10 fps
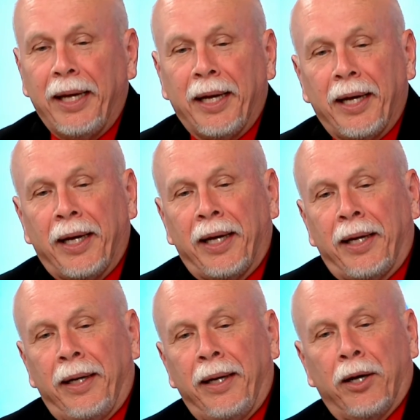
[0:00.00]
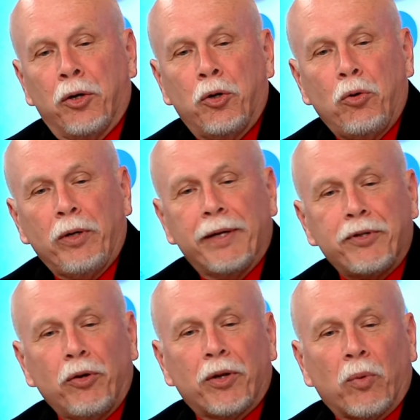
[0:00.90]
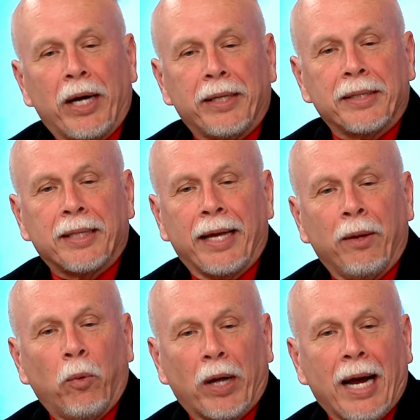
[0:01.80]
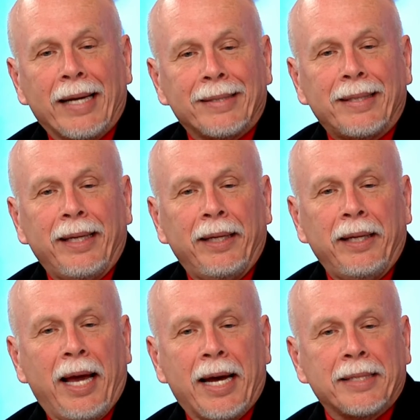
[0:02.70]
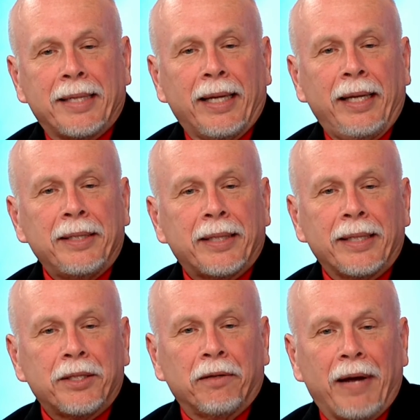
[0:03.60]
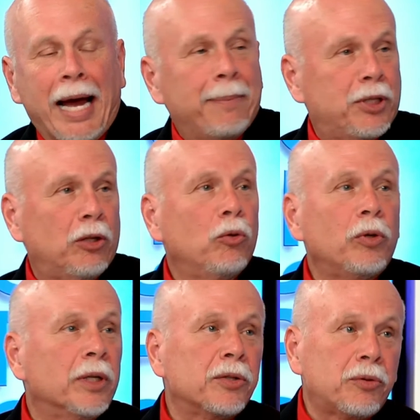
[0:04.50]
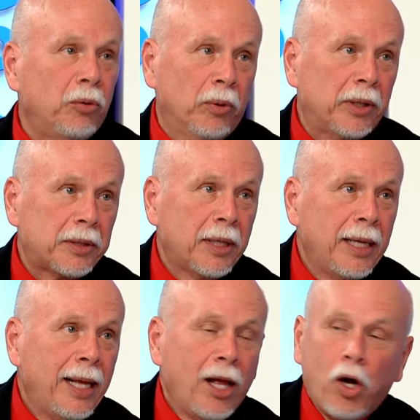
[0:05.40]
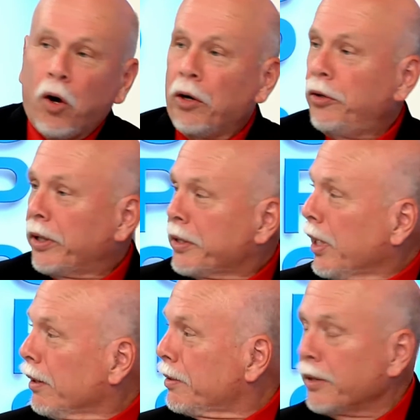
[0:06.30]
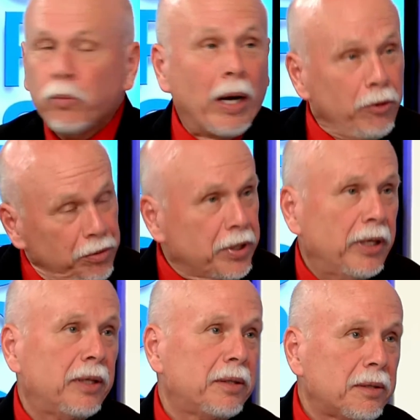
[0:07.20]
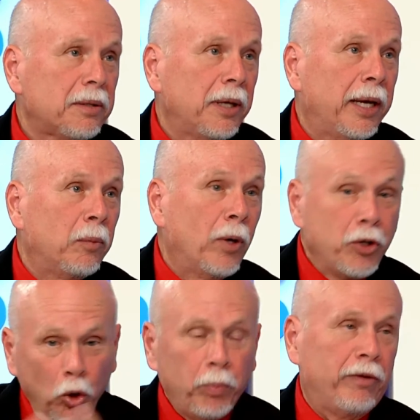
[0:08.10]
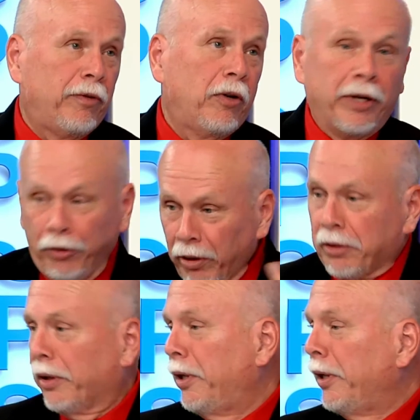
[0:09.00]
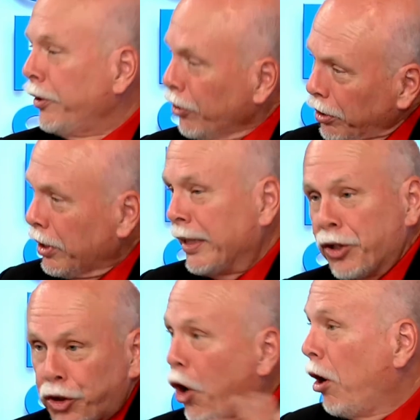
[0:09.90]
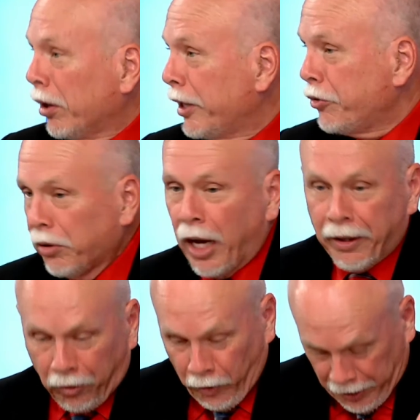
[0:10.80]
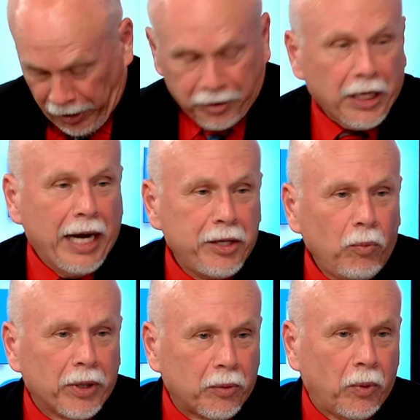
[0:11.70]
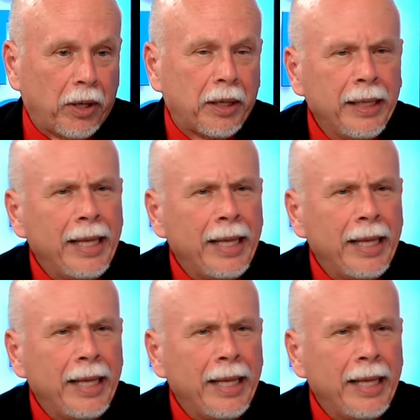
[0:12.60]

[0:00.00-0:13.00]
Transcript: And who gives you the right to say that what I see has any sense of absoluteness to it? All you can tell us is why you see it, and what you prefer, and your cookie, and your song that you like, or what color tie you want to wear.